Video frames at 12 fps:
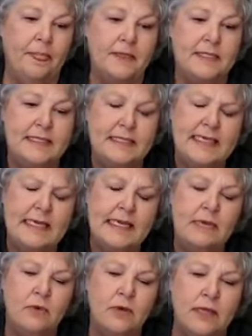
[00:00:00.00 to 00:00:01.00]

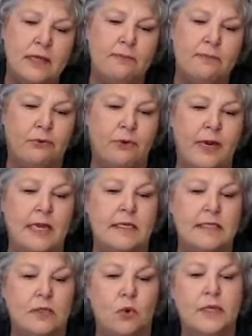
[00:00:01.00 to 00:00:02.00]
Sticking within brand
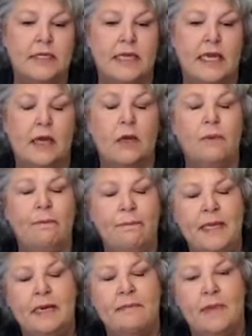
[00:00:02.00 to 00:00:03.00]
is going to help
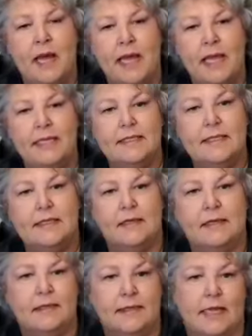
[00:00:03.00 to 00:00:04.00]
minimize
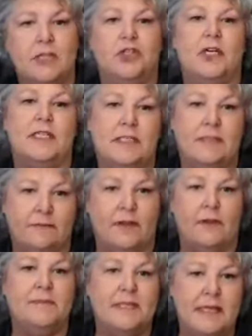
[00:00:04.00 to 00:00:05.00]
the digestive
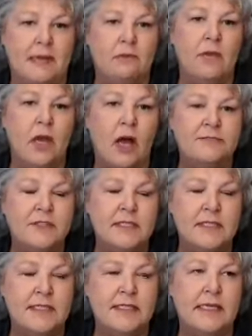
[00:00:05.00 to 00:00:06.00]
upset we
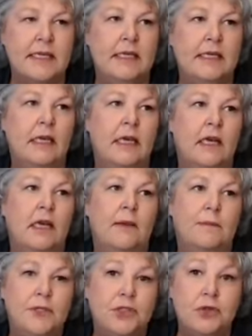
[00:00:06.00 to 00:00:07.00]
often see,
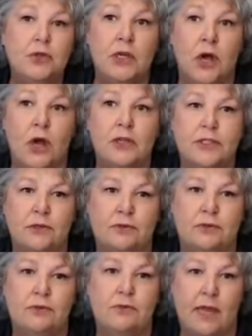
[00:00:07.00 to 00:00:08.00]
but you can also
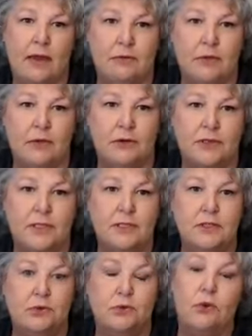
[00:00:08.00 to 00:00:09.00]
do that with your
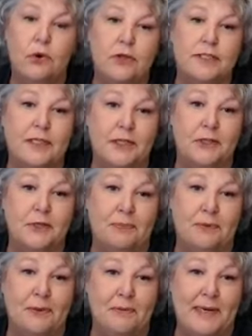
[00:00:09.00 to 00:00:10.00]
essential oils and a good
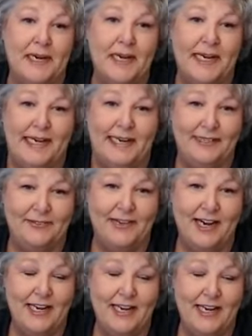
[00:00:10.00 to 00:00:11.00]
probiotic,
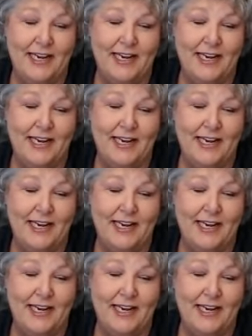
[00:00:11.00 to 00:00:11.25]
right?